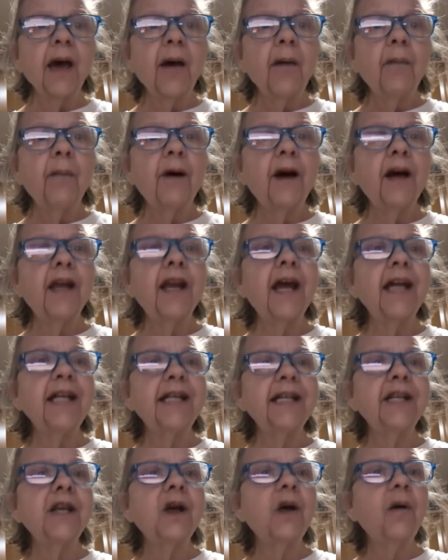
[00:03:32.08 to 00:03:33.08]
but I
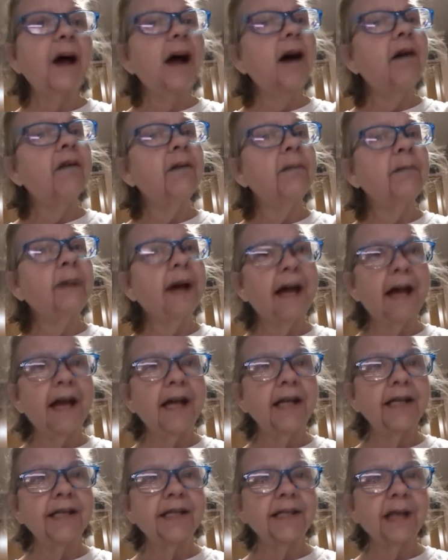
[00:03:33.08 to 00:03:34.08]
did go out and
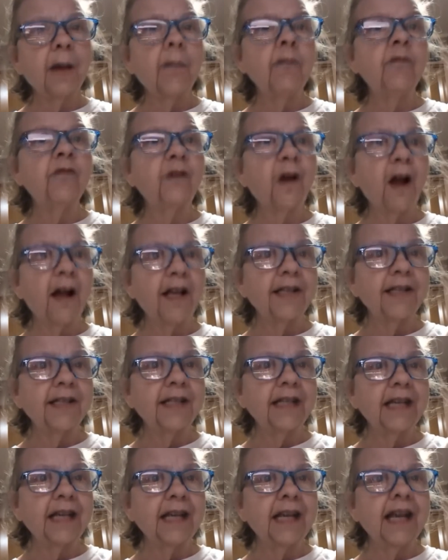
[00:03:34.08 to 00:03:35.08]
buy some
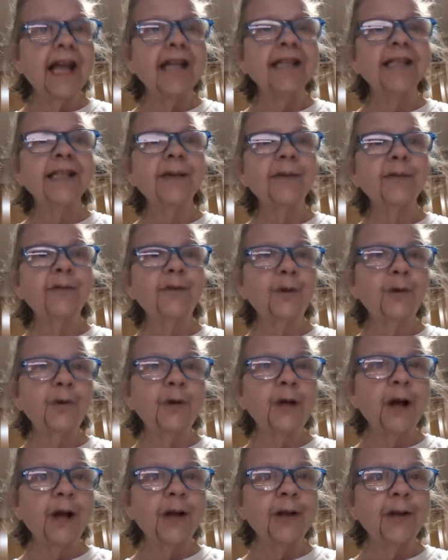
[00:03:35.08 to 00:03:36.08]
frosting and some food
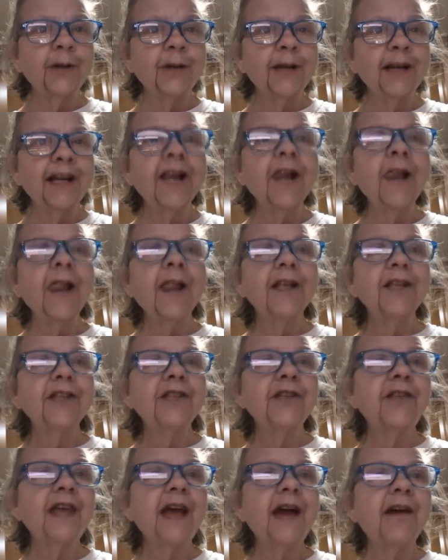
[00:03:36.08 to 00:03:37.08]
coloring
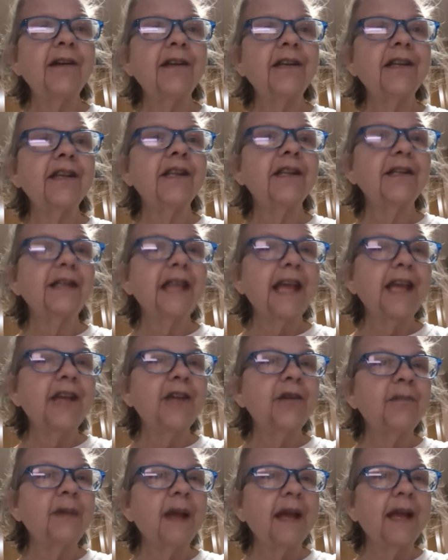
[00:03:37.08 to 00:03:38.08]
so that they
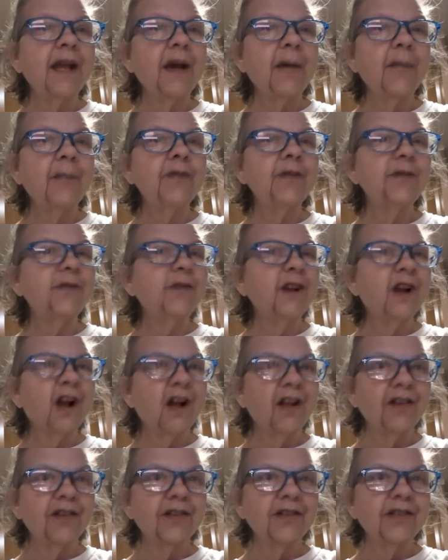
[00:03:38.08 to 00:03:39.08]
could make up different
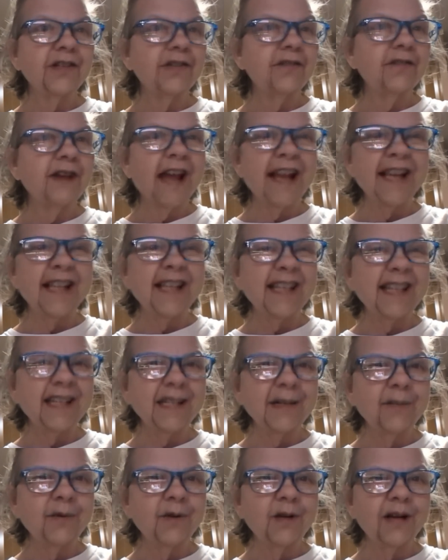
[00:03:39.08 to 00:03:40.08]
colors of icing to
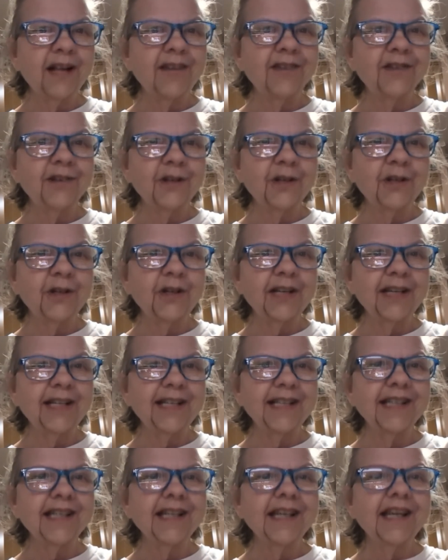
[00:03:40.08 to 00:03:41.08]
put on their
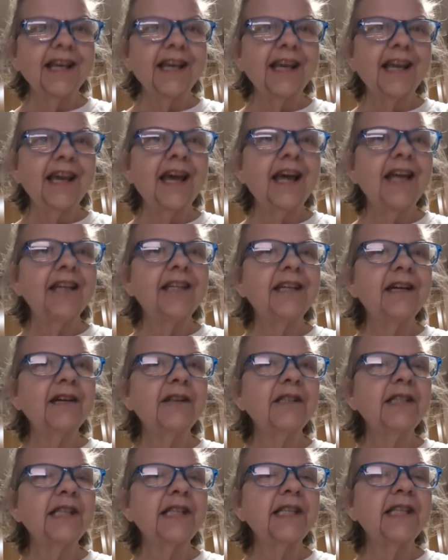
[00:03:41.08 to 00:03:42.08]
cookies. And
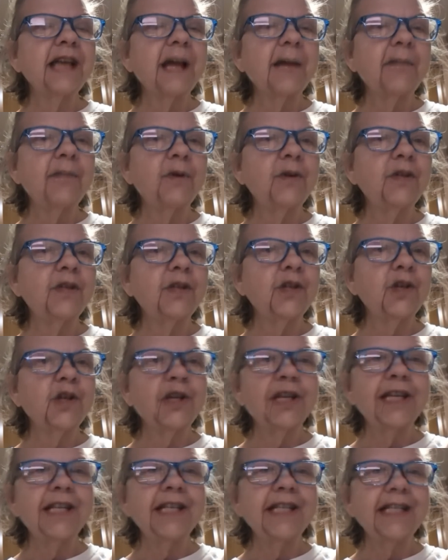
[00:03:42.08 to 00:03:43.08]
since I put the
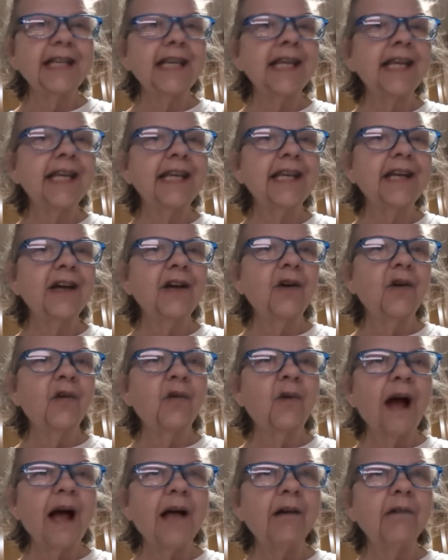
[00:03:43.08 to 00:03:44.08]
cookies in
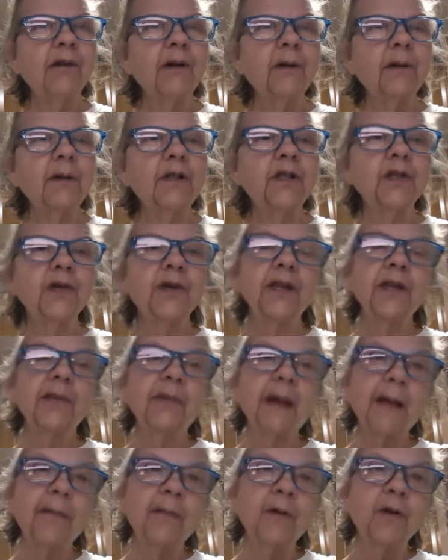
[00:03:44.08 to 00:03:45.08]
while we were doing the
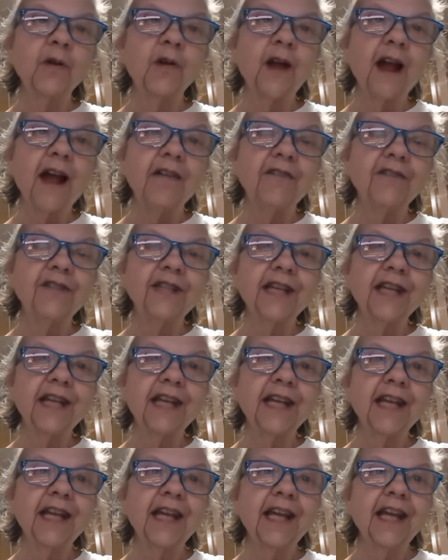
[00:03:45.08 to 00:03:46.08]
paper
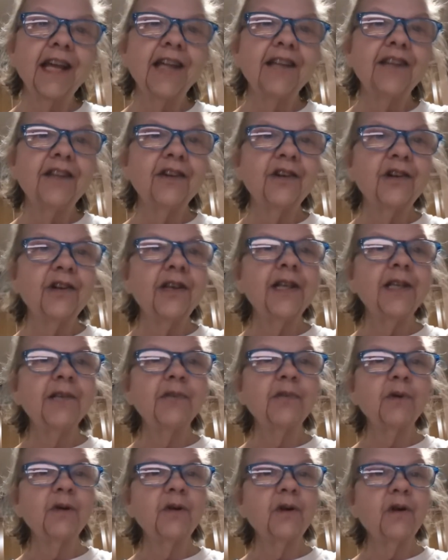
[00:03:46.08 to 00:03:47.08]
crafting, the cookies
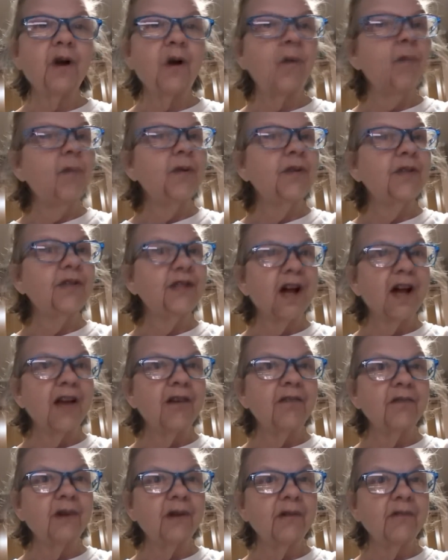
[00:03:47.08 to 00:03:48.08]
were almost
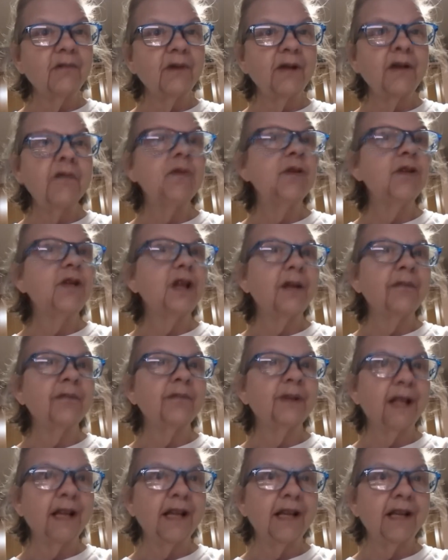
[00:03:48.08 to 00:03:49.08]
done when we were done
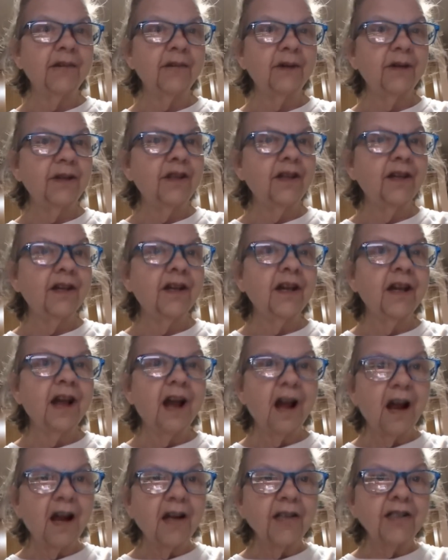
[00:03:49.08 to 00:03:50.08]
playing with the
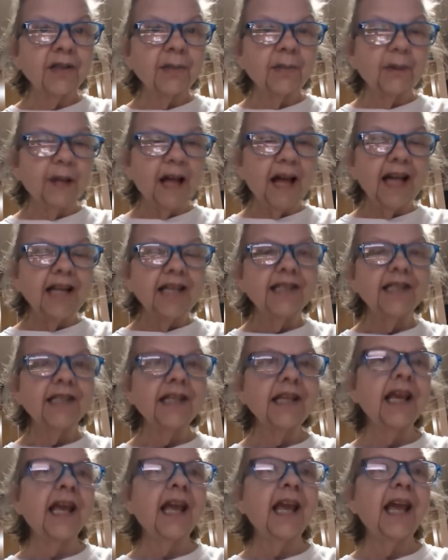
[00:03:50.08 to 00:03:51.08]
art supplies,
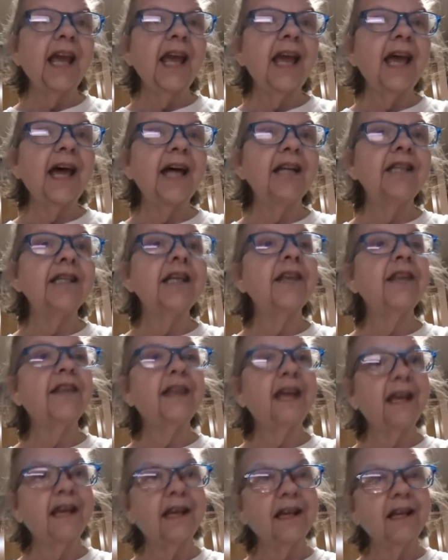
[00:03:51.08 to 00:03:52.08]
and
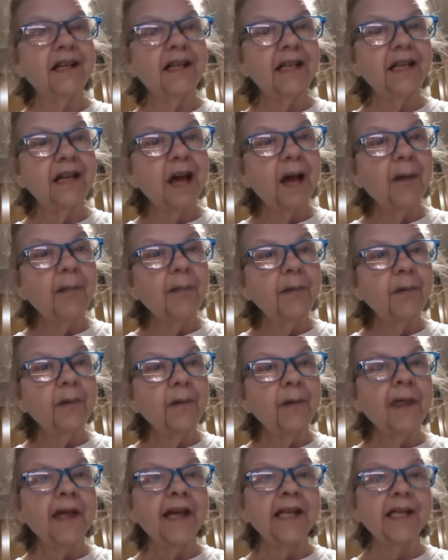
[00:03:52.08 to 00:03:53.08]
they could clean up
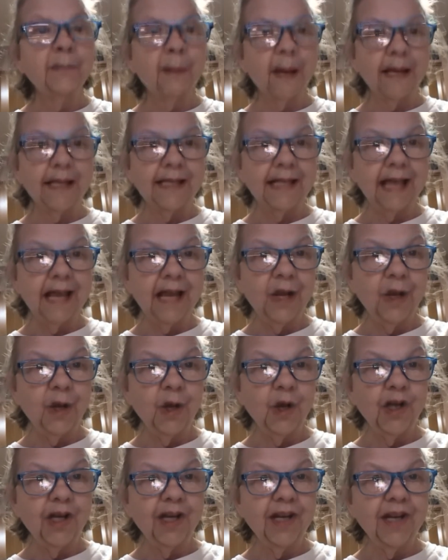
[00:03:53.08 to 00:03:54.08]
as best they
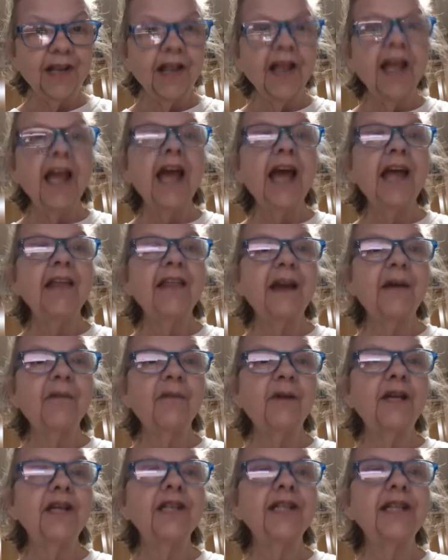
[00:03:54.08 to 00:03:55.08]
could, and then
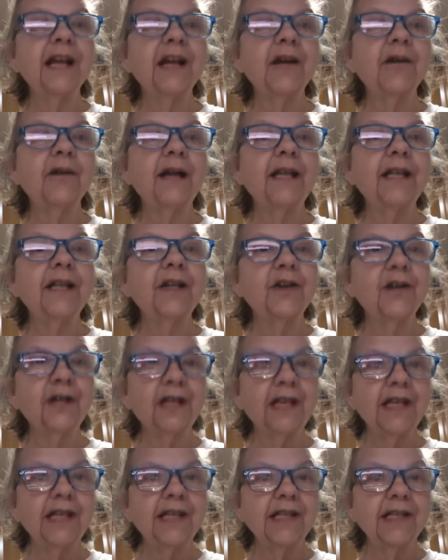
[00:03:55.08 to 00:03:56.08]
we could decorate the
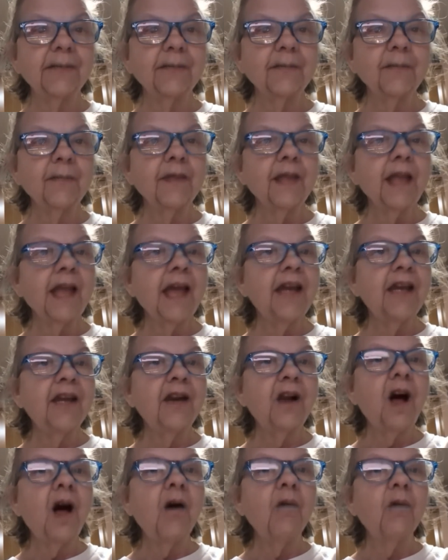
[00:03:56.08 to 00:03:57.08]
cookies. And it
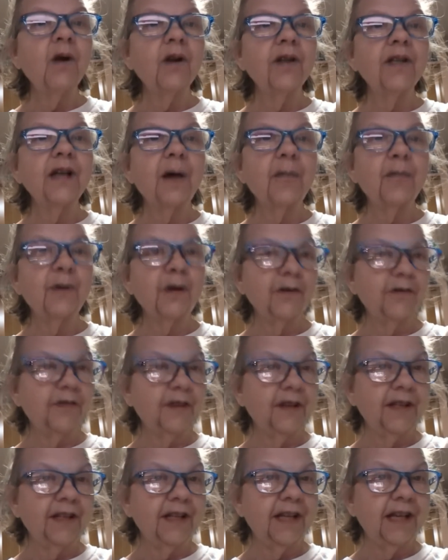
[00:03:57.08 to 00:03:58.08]
all worked out
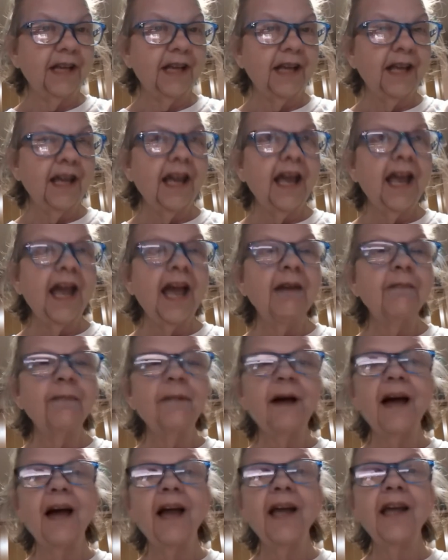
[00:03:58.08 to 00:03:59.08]
perfectly. And
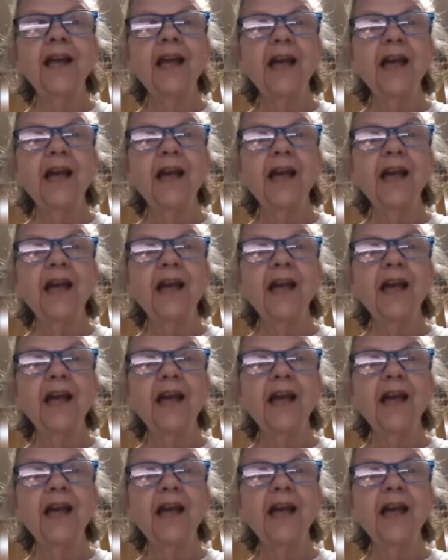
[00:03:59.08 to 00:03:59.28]
my